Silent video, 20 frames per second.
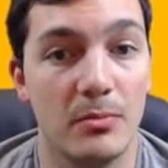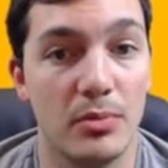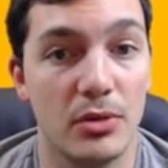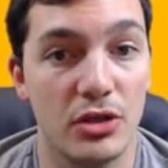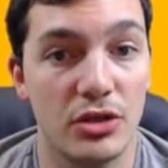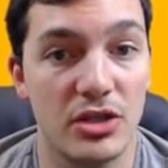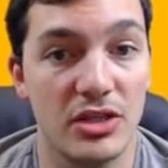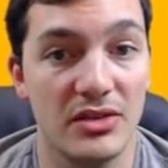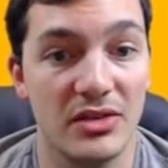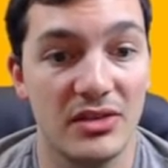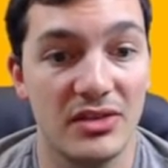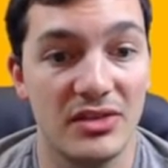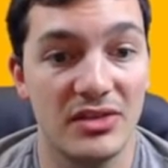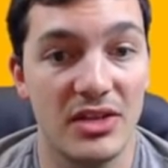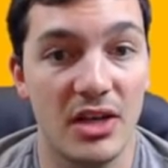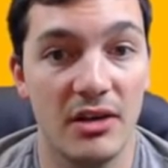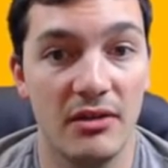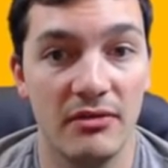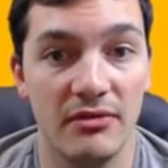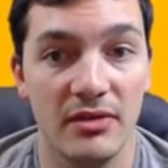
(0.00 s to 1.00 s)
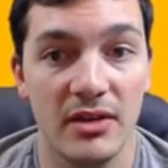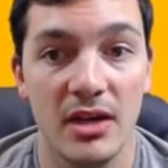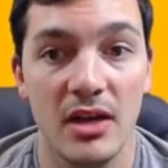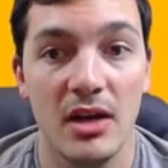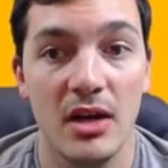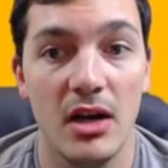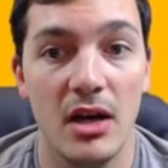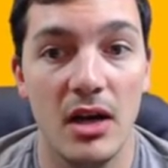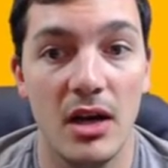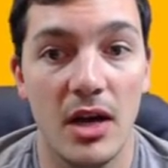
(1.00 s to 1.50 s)
bushes and stuff.
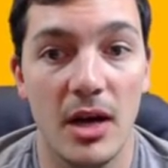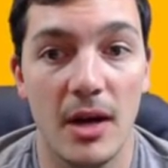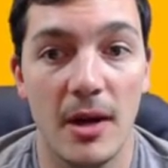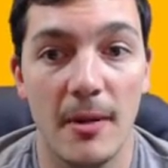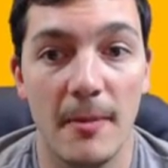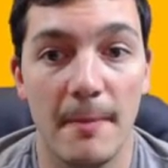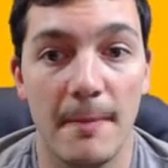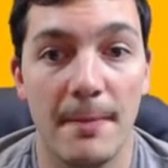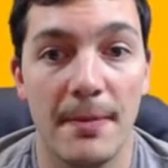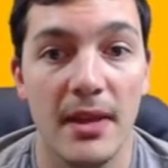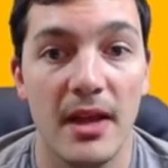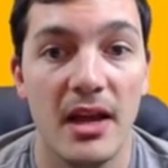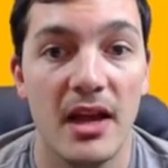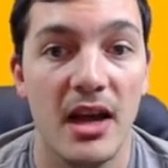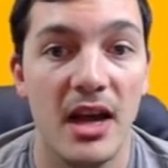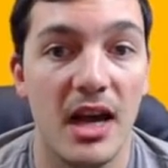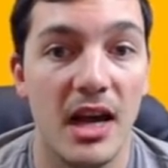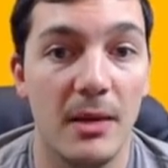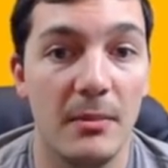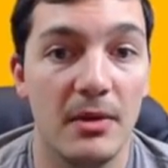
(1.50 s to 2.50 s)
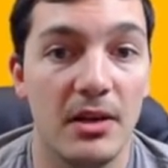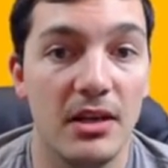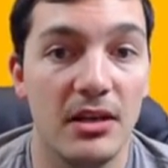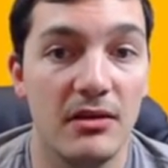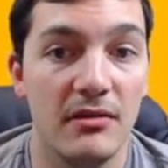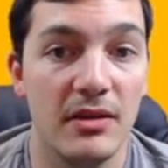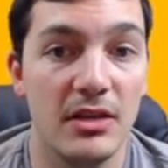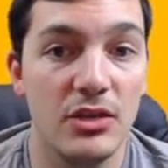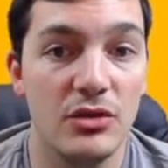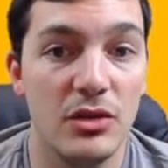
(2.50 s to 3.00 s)
Um, I'm gonna
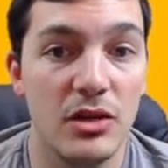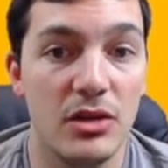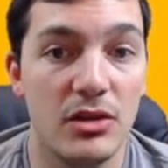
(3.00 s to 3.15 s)
eventually